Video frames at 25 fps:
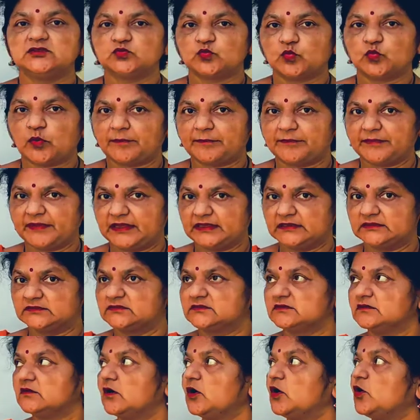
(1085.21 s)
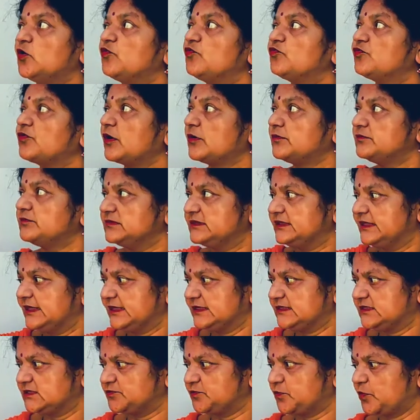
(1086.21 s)
So
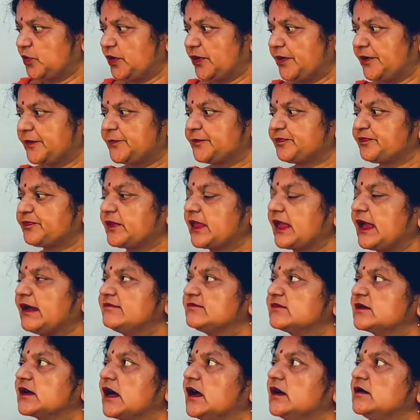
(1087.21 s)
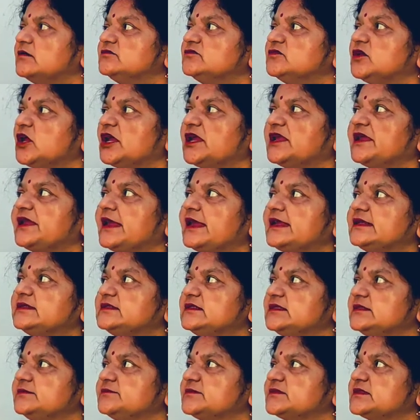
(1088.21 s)
from this we have the following
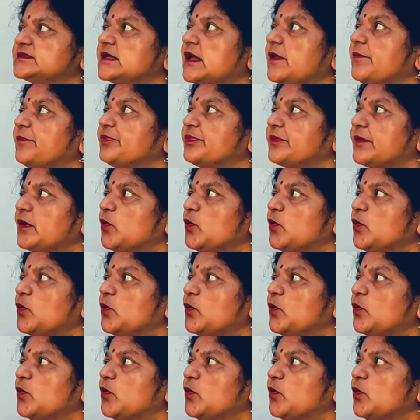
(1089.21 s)
themes.